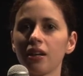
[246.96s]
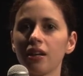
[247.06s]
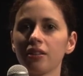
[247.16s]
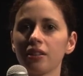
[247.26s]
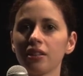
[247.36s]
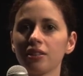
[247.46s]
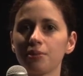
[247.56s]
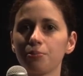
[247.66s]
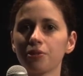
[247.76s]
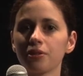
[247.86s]
I think it's
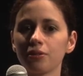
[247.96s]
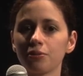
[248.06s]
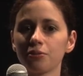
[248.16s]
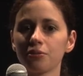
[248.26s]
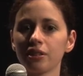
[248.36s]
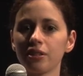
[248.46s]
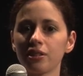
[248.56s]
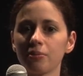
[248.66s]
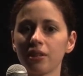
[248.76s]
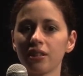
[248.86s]
important to teach
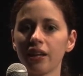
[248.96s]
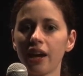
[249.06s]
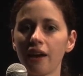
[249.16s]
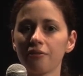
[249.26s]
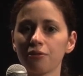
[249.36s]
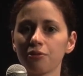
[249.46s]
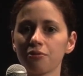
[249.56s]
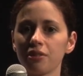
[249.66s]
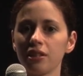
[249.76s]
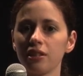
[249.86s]
them that they have to
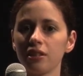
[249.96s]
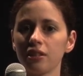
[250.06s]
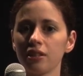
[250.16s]
really